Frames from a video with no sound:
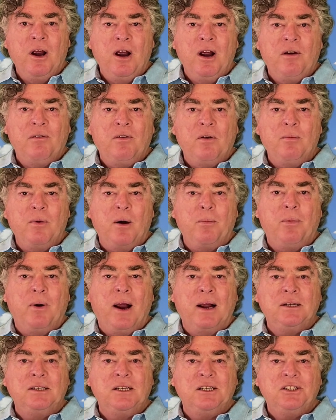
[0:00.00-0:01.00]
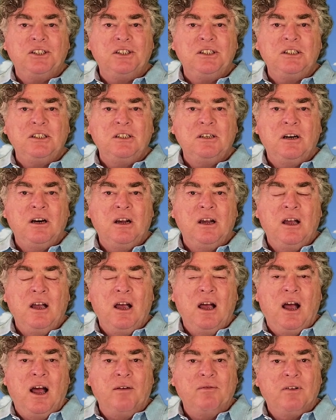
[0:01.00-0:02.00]
from our practitioner,
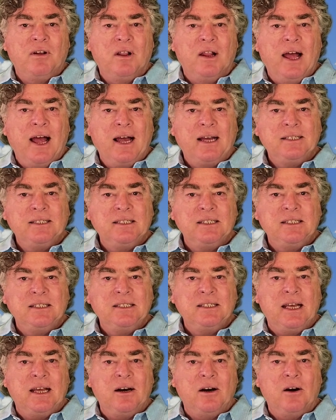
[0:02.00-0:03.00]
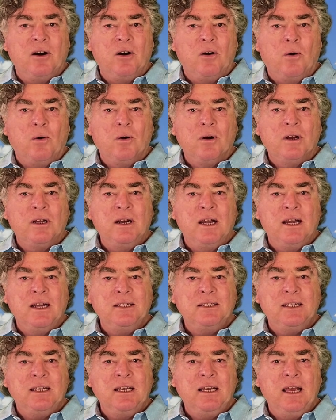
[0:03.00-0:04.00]
of classes that are
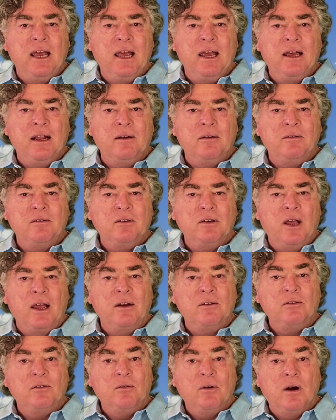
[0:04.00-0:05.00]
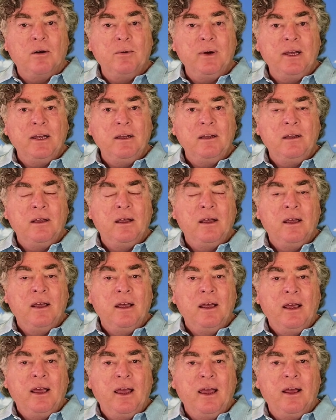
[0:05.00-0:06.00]
organizing and growing,
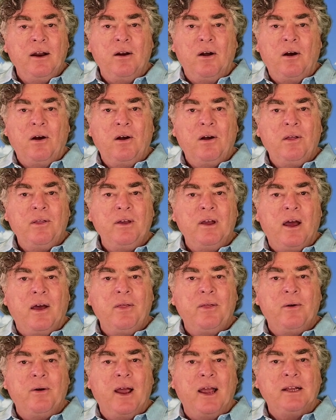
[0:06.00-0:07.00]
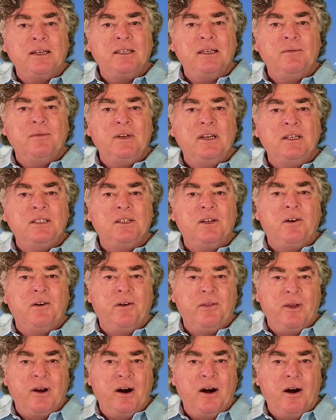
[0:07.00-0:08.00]
and all the other activities that are
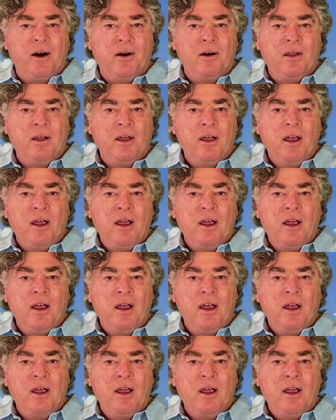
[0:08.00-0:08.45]
there.